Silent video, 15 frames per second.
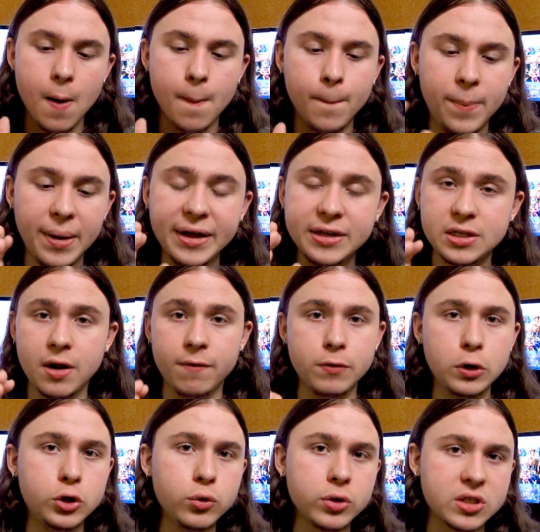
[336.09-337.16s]
But if
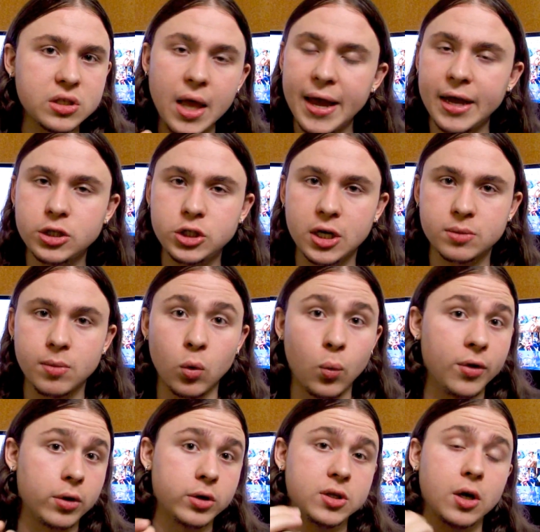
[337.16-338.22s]
you do a slight adjustment,
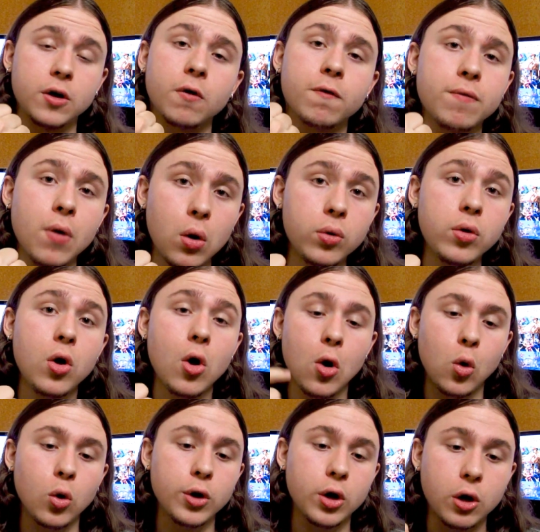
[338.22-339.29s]
whether it's on your phone
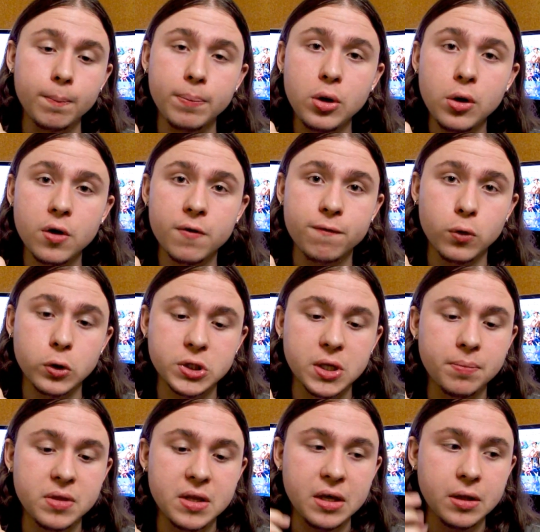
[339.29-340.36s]
or your computer for
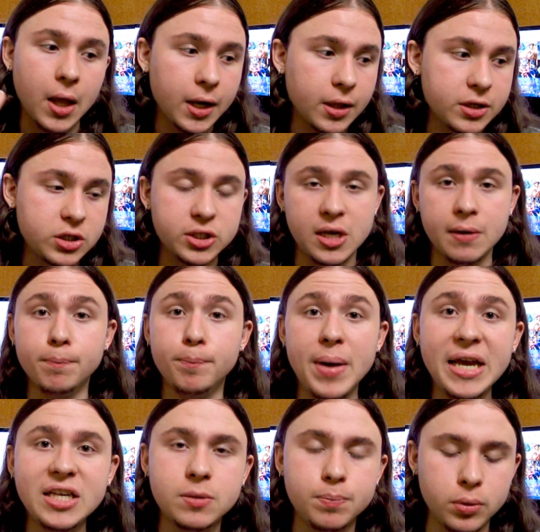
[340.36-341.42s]
something like, let's just say,
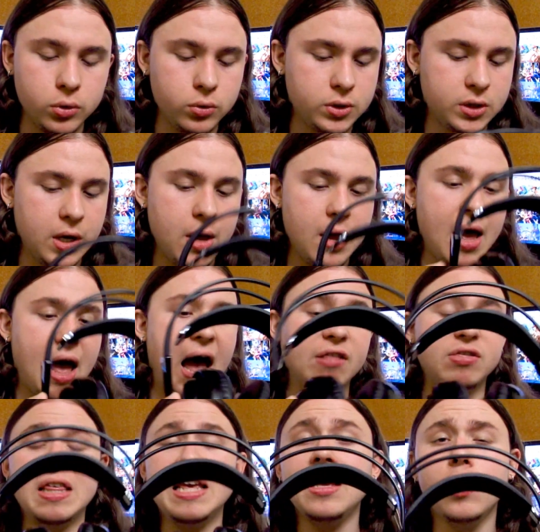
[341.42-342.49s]
bass boost, I
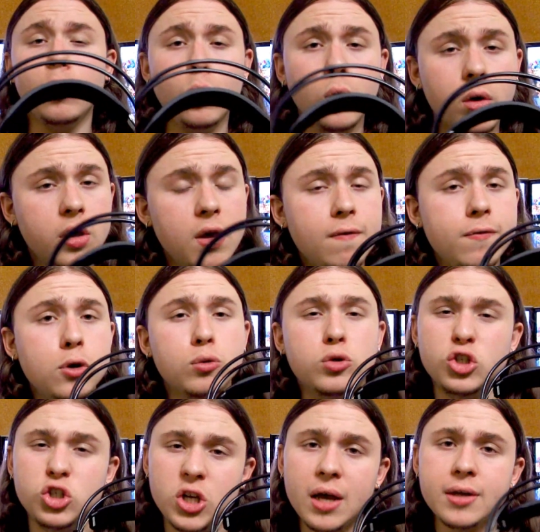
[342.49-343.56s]
think it will give you
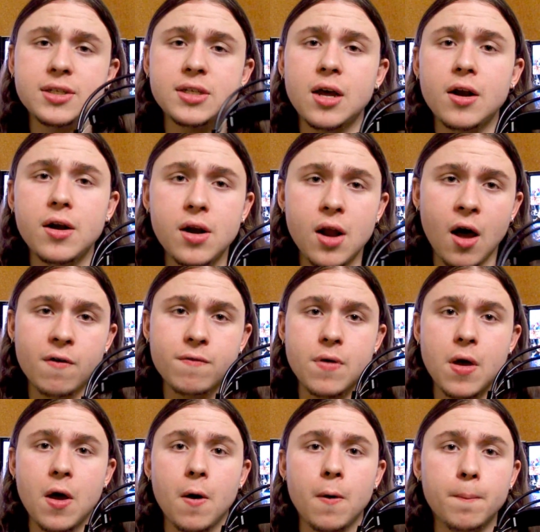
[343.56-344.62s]
just enough
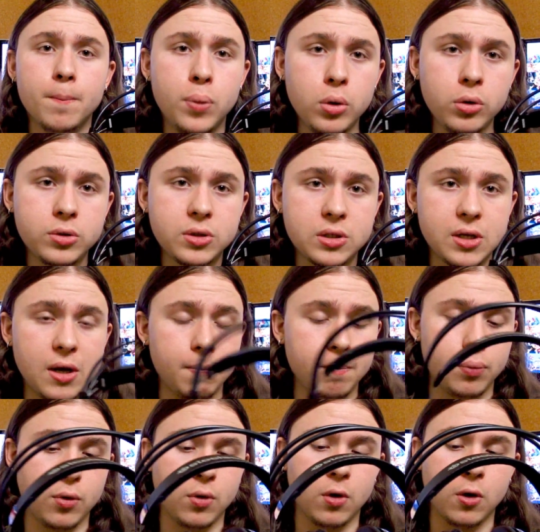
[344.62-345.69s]
boost
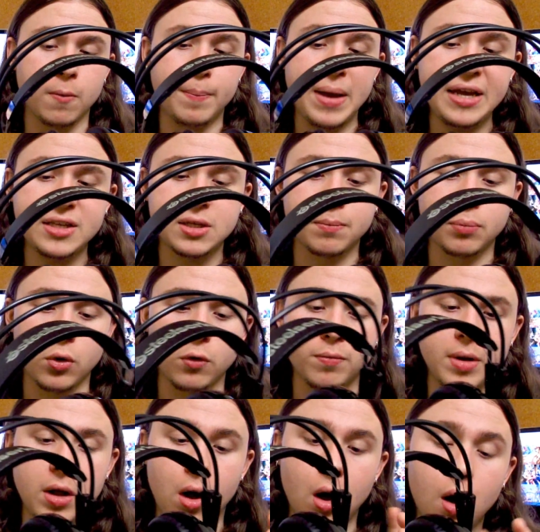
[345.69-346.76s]
or bass
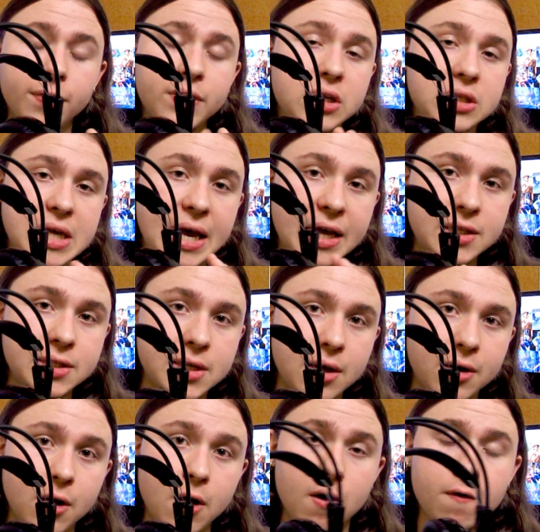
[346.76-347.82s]
improvement on this
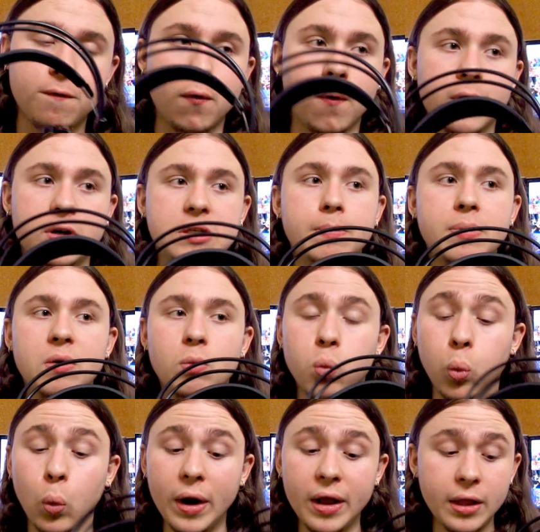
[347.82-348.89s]
headset for it to be
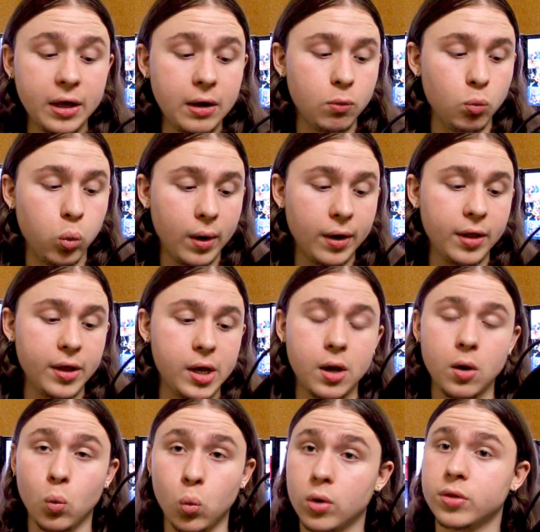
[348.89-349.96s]
really,
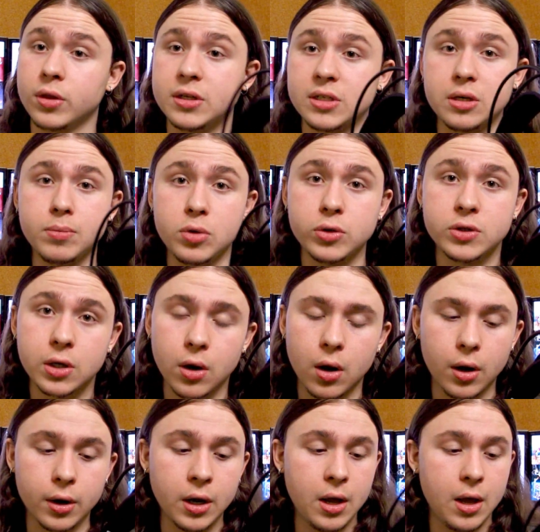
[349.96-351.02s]
really worth listening to music
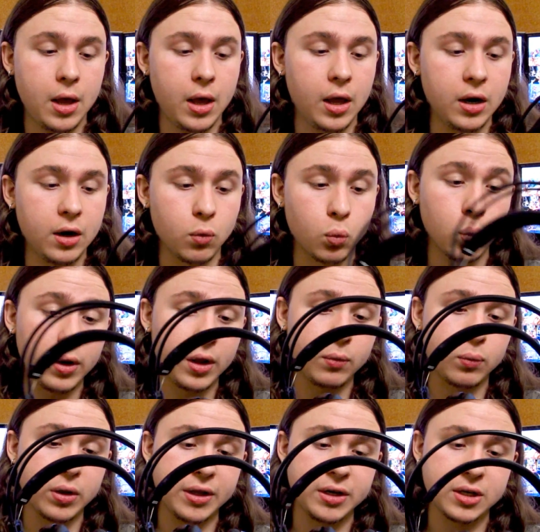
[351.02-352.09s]
on, and it really,
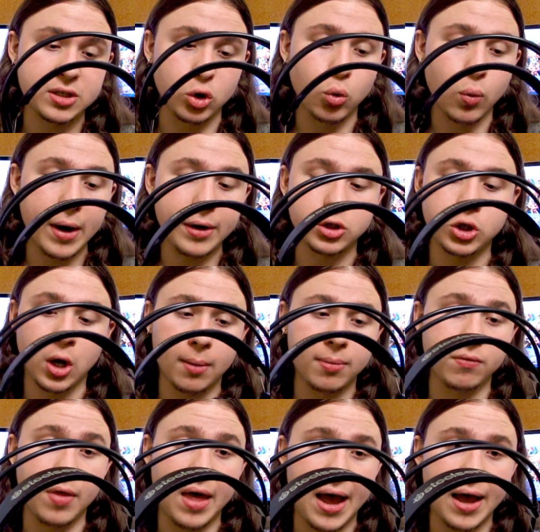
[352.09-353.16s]
really does a great job
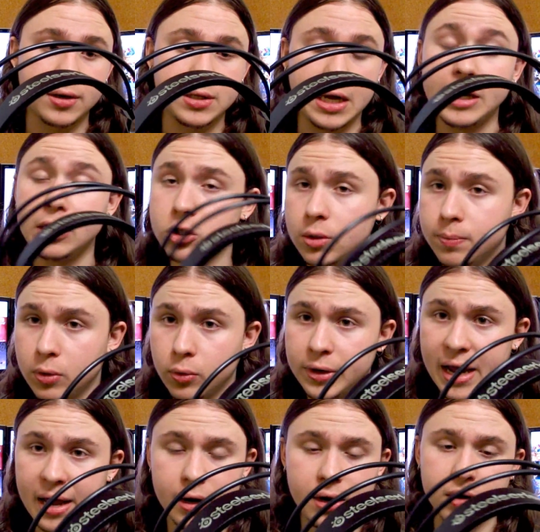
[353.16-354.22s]
of that. And you should be able
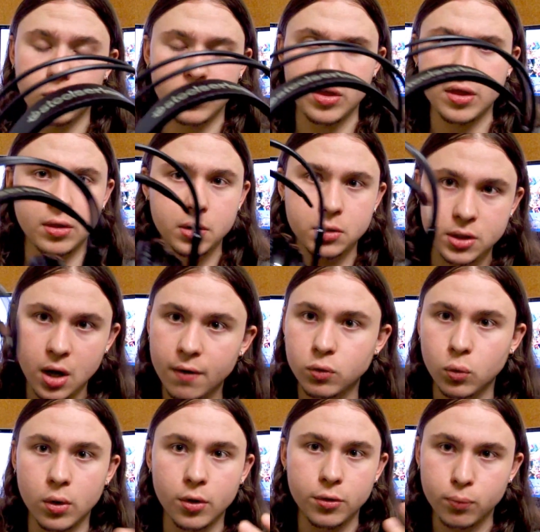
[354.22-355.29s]
to edit it within the
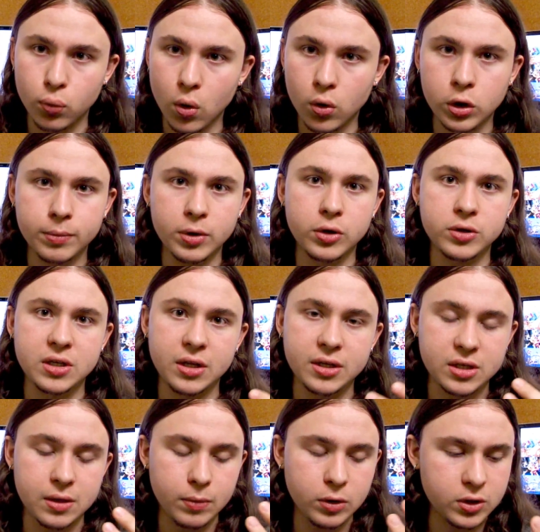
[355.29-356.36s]
software or the program you're using to
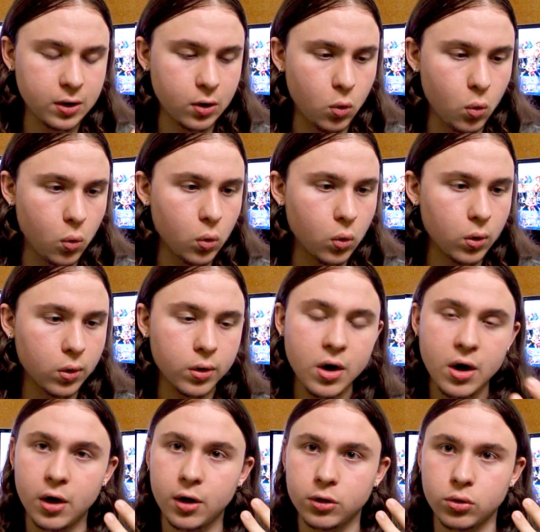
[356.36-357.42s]
listen to music, or
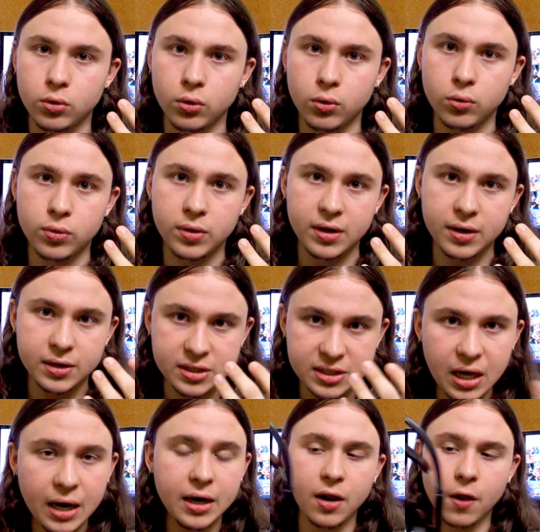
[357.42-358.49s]
through the
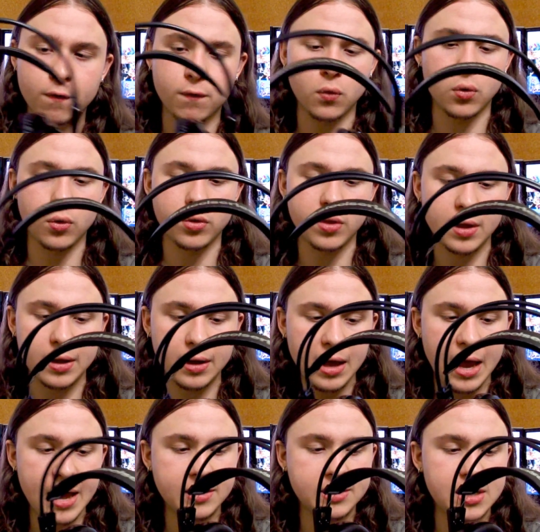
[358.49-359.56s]
settings for the
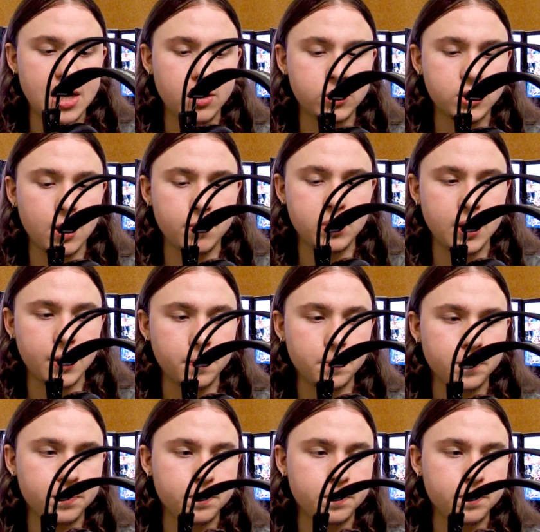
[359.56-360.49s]
headset or something.